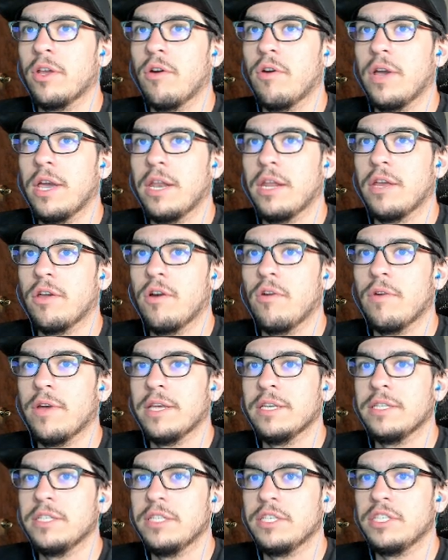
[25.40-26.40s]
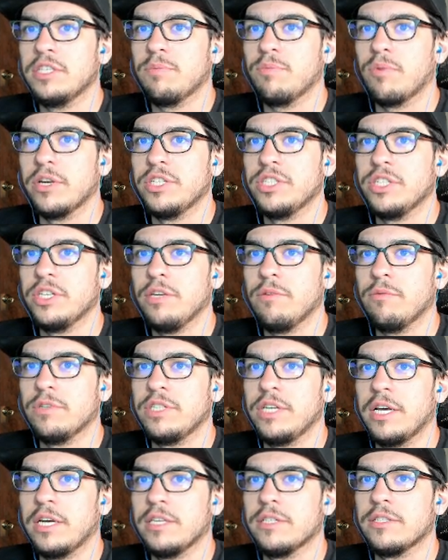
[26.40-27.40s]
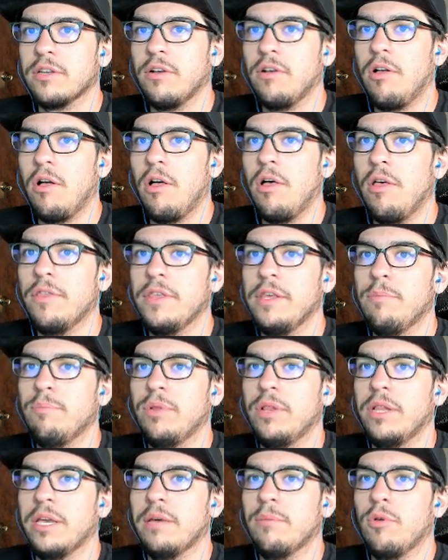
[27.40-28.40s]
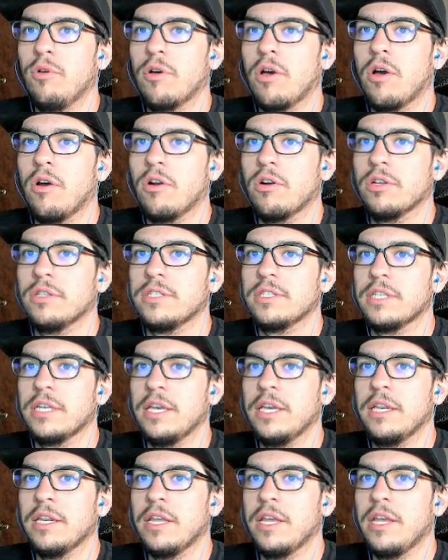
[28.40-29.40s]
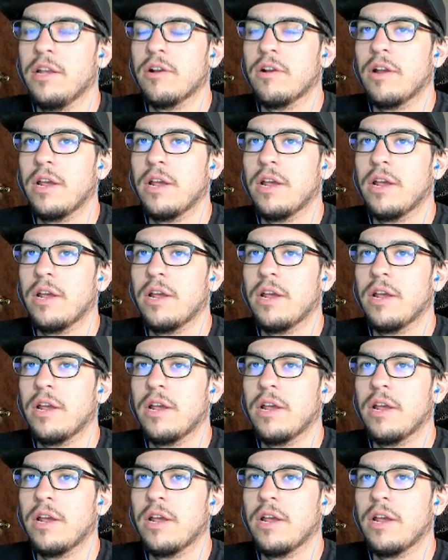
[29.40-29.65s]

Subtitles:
ahead and go into this spreadsheet, which has all the playable cards in here.